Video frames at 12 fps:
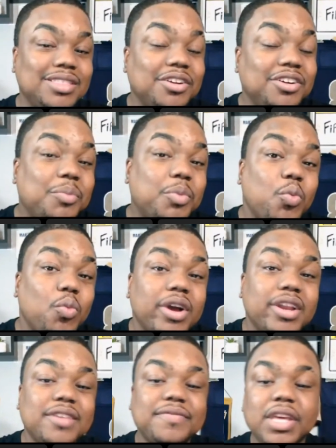They're number
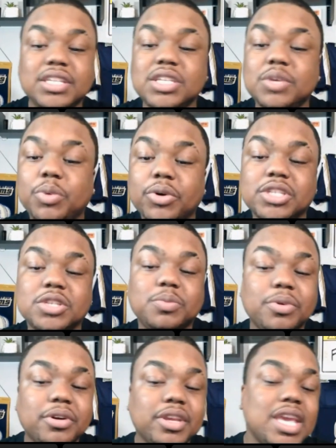one in fantasy points
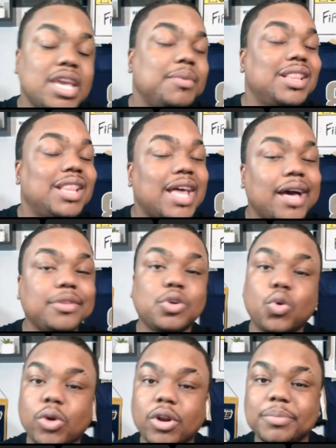per game allowed
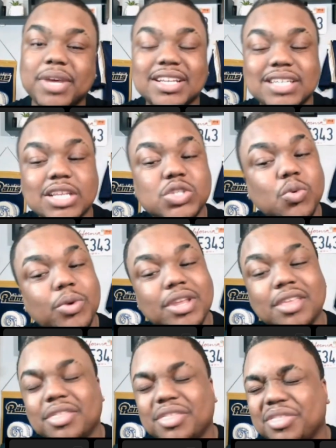to quarterbacks at
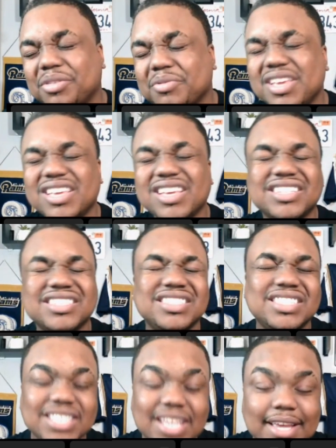23 and
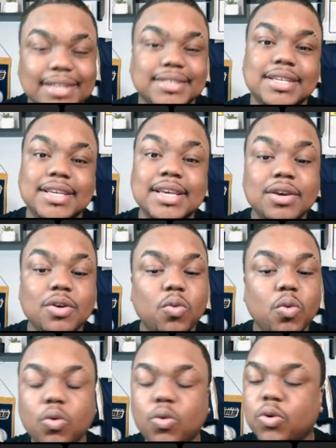6.
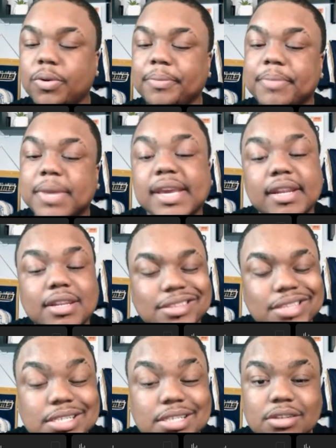Ooh, man,
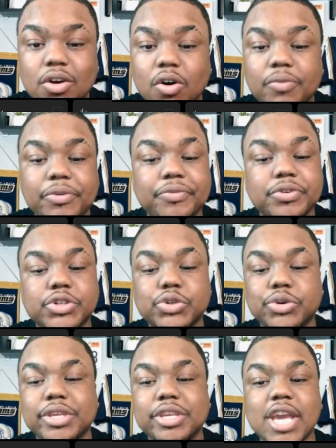this is an over for
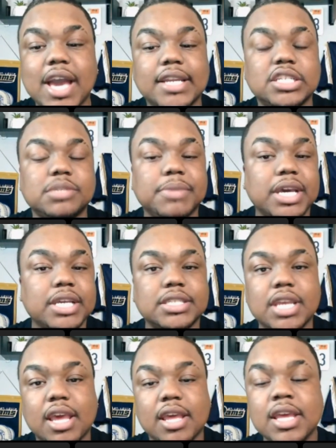sure. You got to
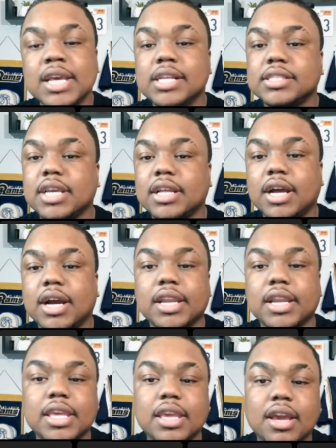smash that. Taylor
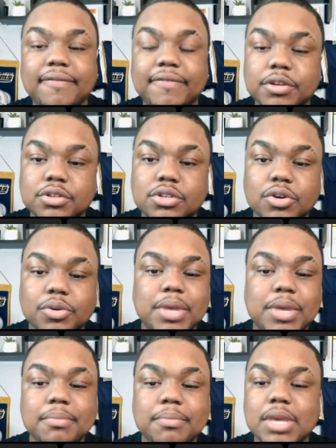Heineke, I feel as though
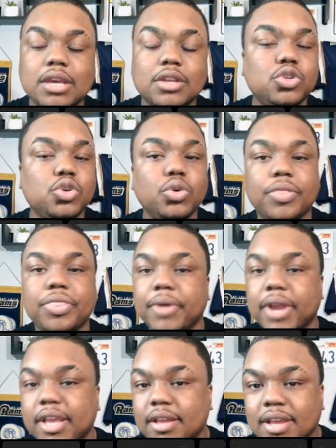him being a dual
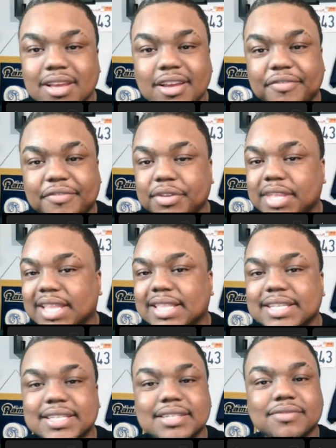threat, I feel like
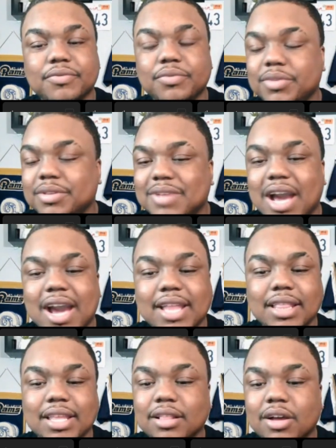this is
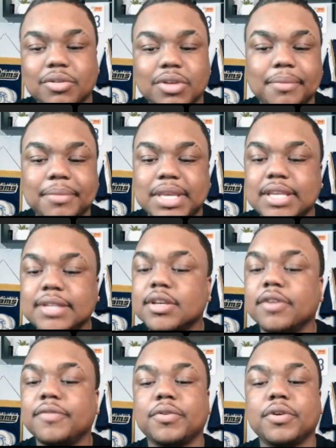highly low. I mean, he's
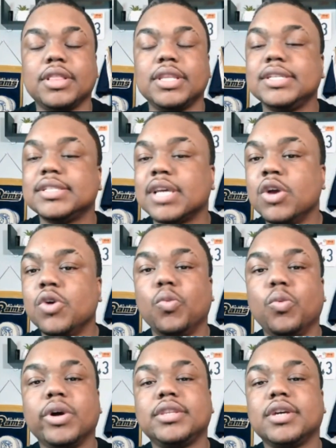good for at least
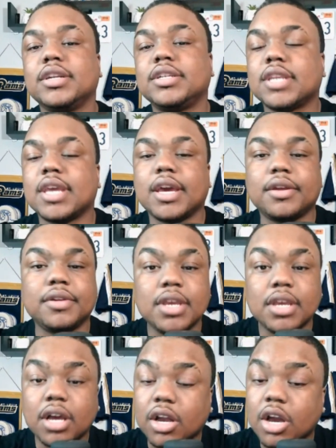one touchdown,
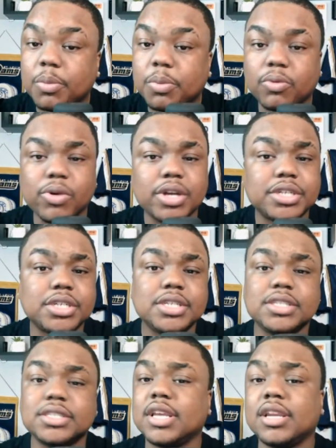a couple
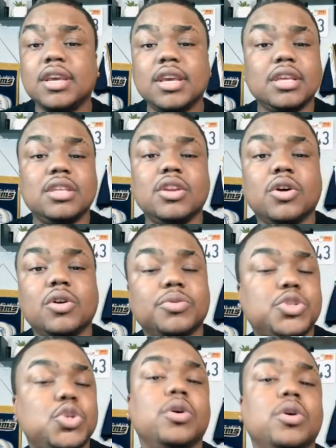rushes, and, you
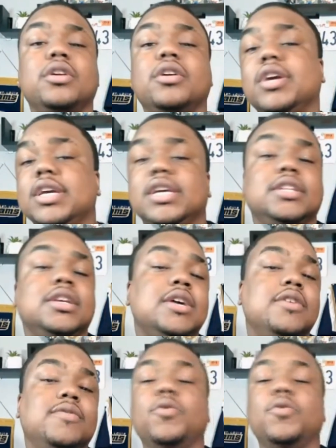know,
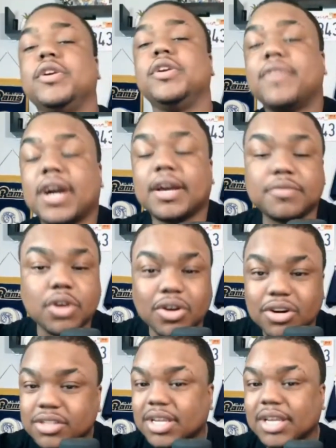245
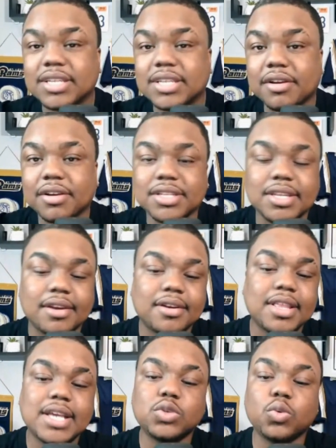yards, et cetera, et
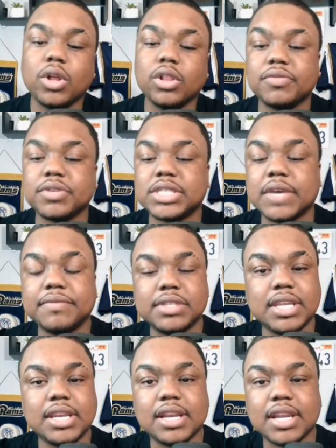cetera. That's well over
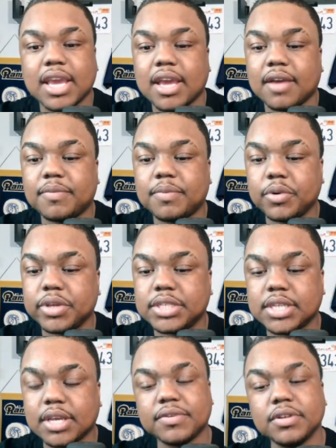17 and a half
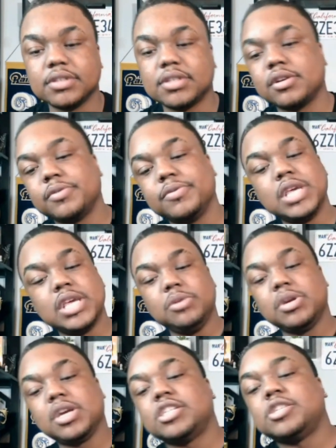points. I feel as though you
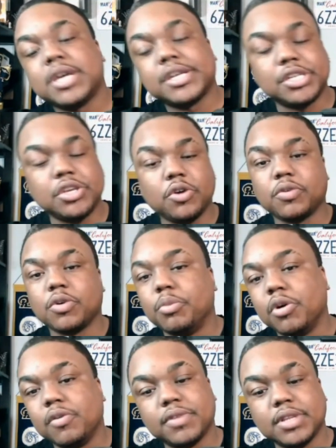got to smash the over on
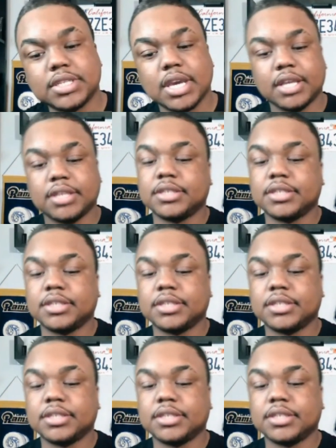both of these guys.